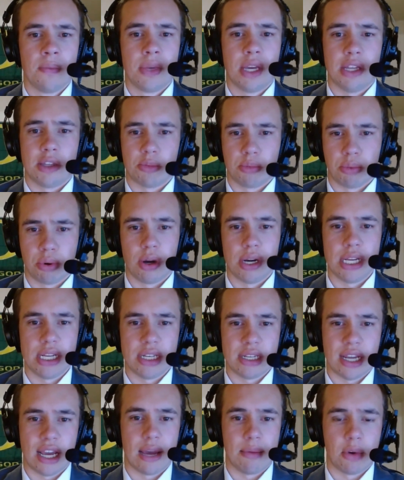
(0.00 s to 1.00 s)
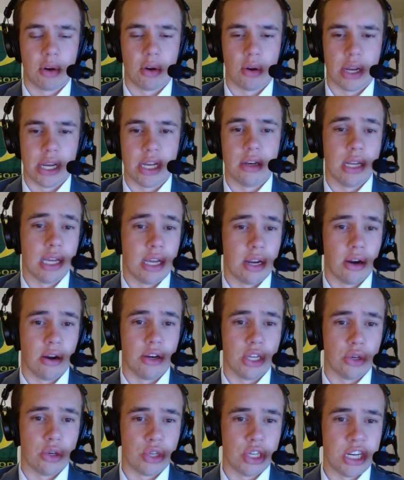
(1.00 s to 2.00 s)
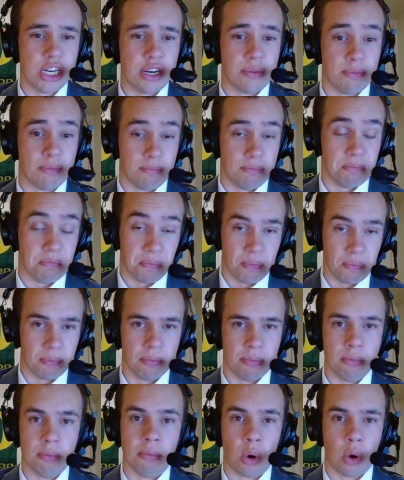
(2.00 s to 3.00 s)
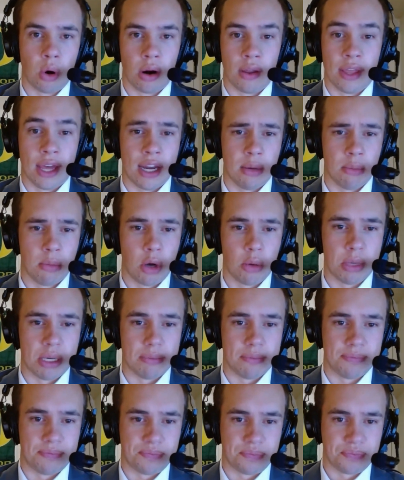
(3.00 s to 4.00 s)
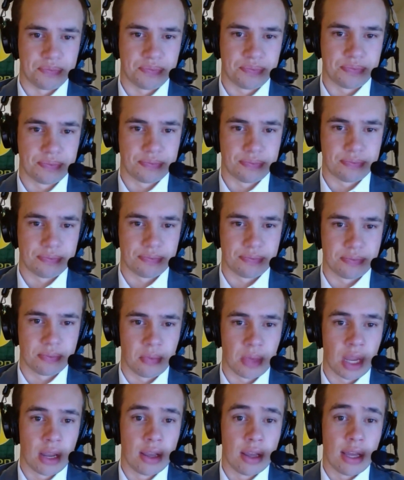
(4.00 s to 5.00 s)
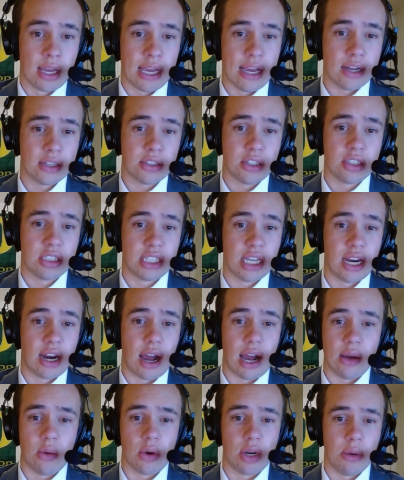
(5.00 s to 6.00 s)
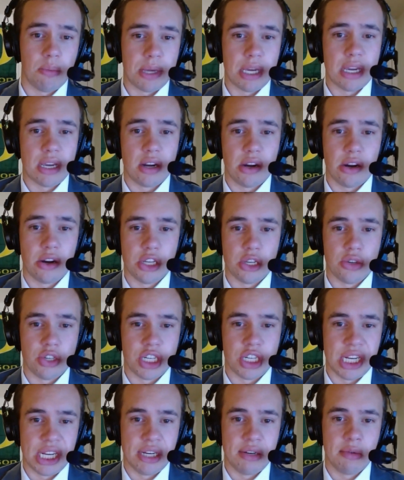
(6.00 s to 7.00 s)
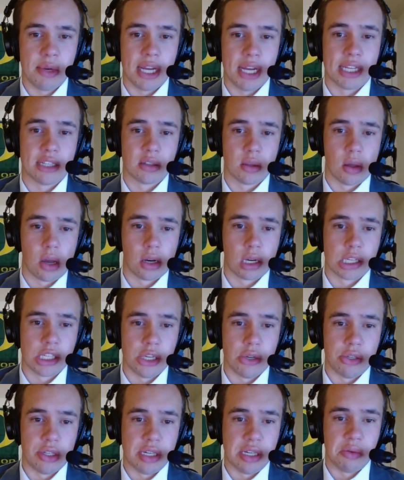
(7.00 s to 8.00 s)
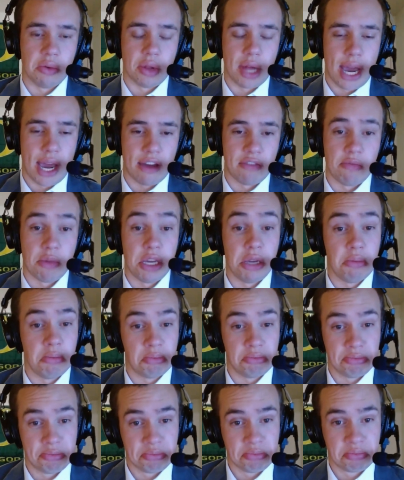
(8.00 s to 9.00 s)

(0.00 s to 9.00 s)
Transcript: It's pretty damn green here in Eugene." More on that in a moment. He also said, "I want to be here in Eugene as long as Eugene will have me.